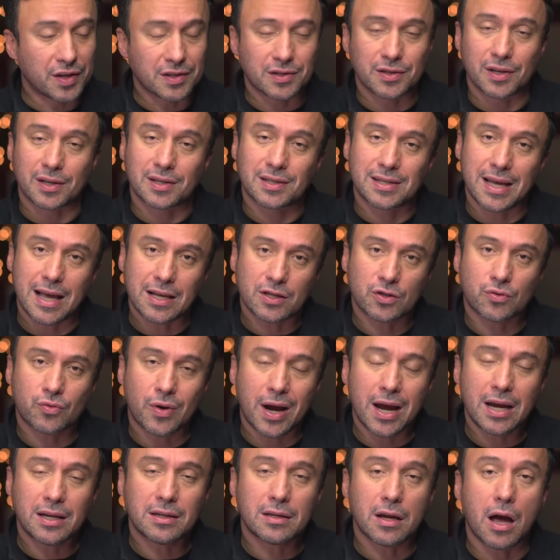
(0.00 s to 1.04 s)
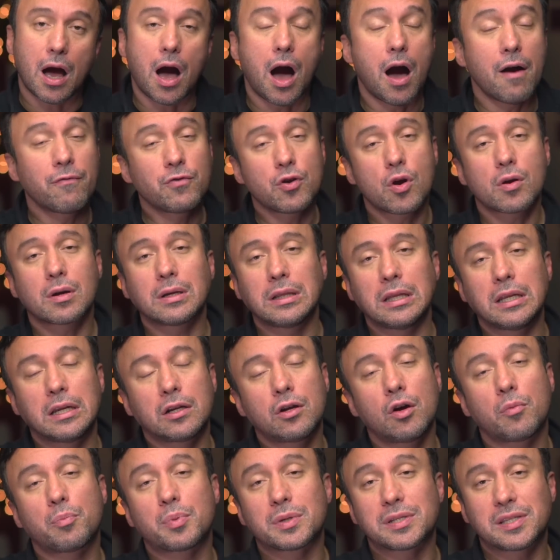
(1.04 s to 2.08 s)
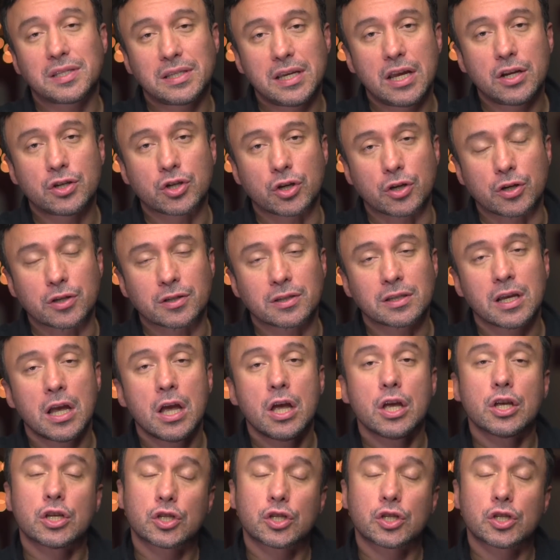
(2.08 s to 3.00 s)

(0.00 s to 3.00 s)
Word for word: the success rate of your clinical procedures